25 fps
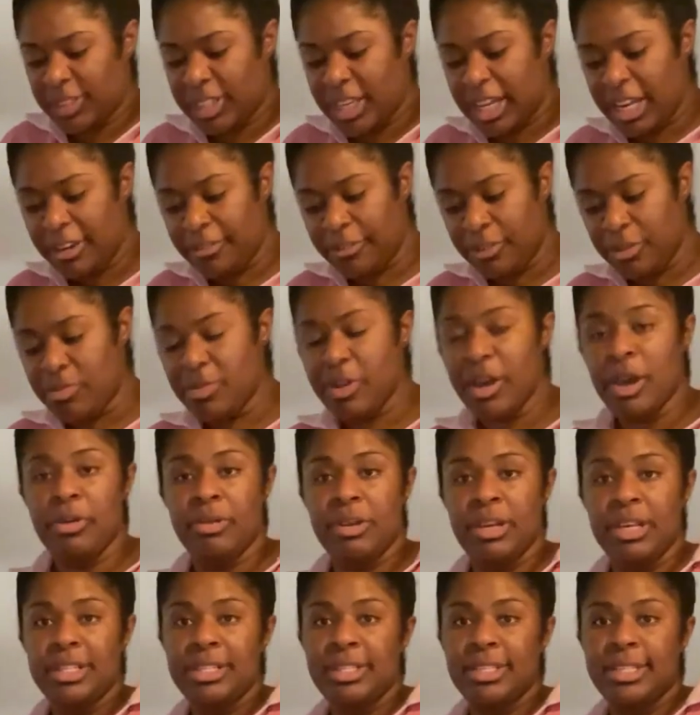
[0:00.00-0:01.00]
And if you
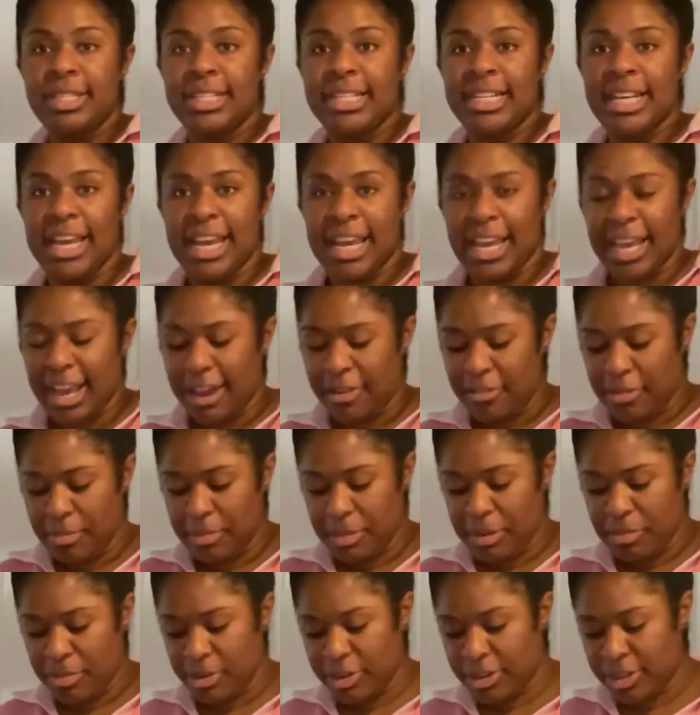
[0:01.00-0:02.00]
notice today, I
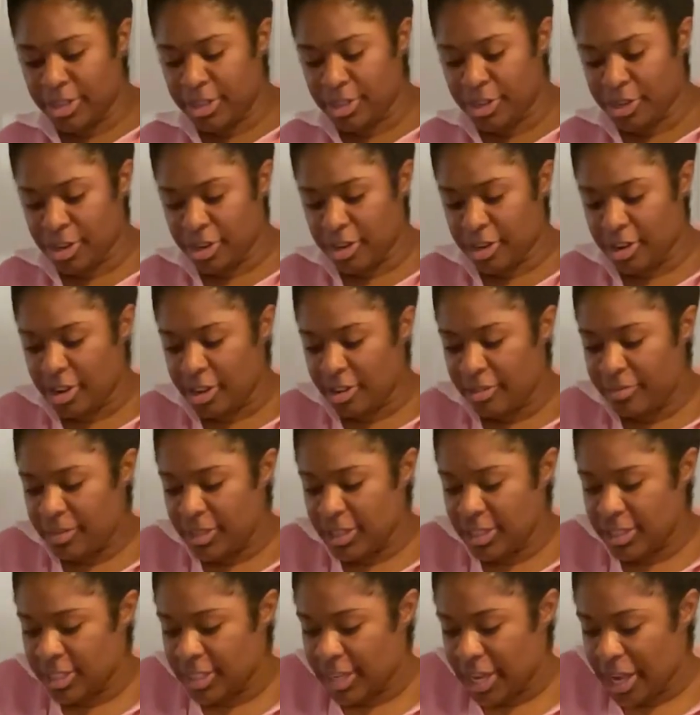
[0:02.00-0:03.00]
remembered to turn off
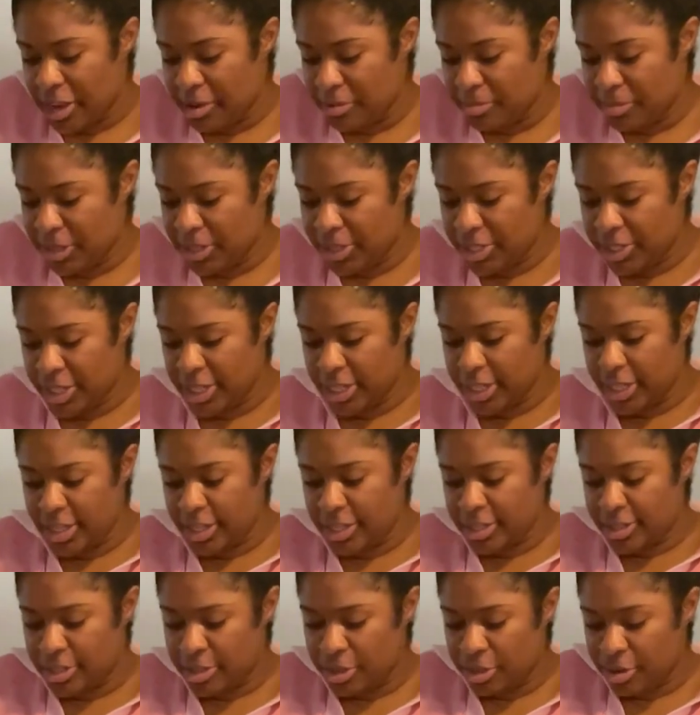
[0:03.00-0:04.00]
the sound
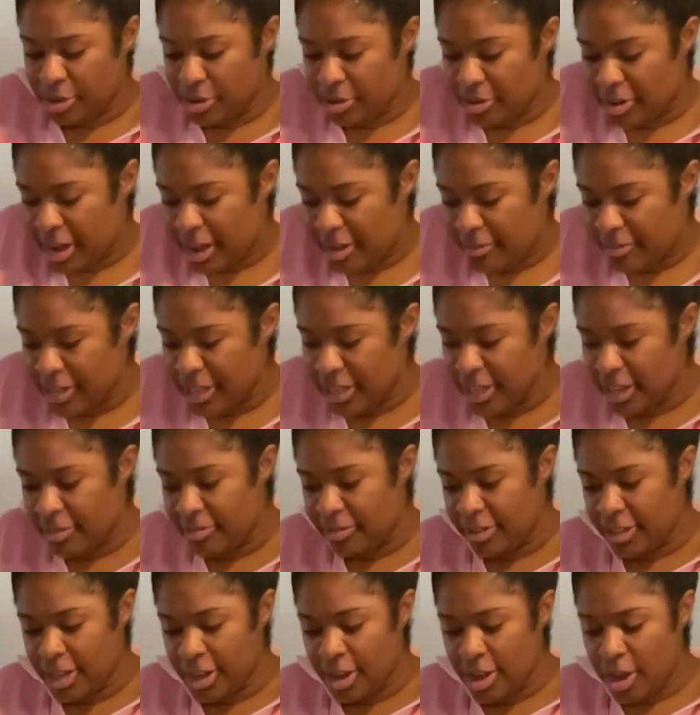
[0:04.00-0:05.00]
machine so you don't have the
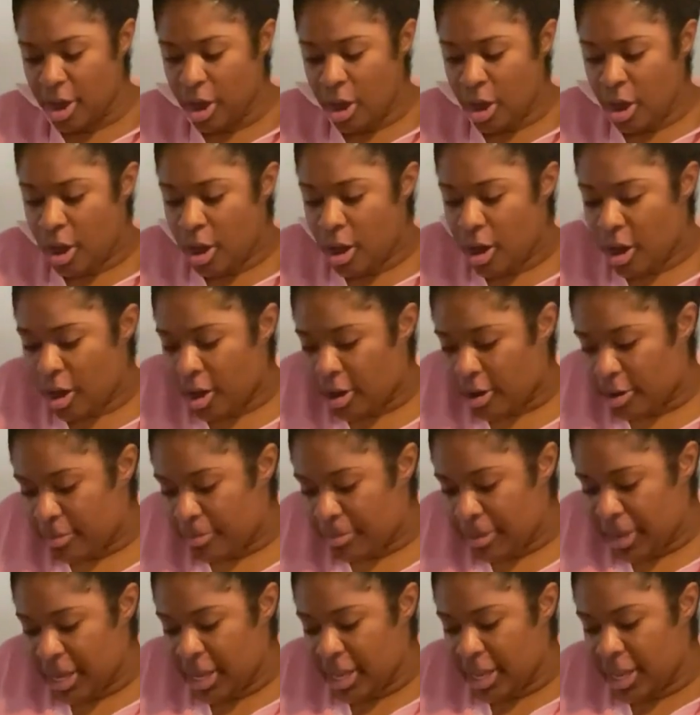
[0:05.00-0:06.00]
lovely
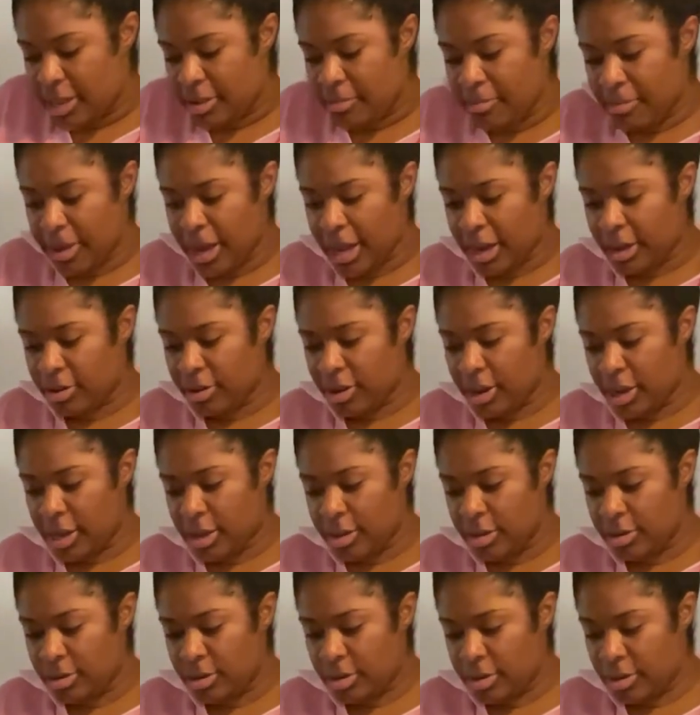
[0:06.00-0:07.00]
heartbeat in the
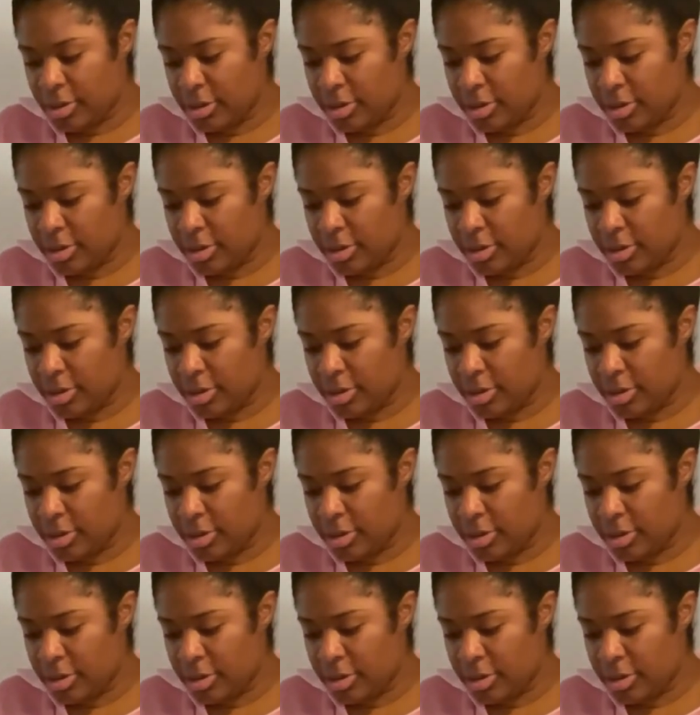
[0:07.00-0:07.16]
background.